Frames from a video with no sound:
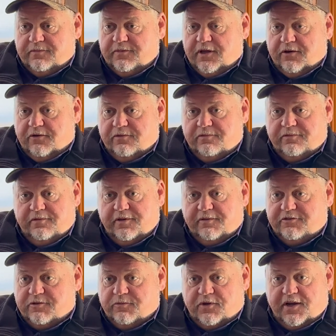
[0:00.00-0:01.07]
if
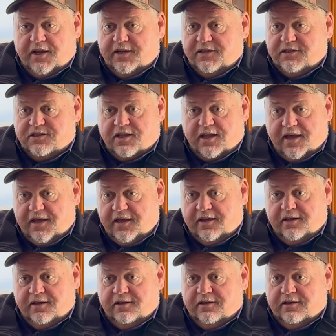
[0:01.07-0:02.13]
someone had to stay
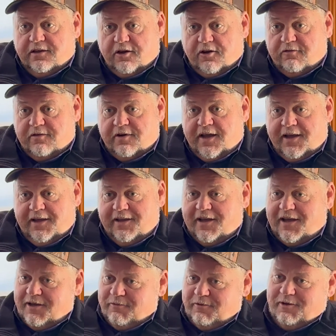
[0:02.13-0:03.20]
overnight,
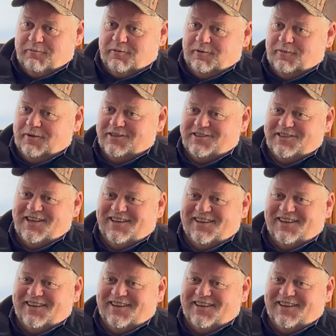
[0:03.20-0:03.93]
hey, we could put them in a safe.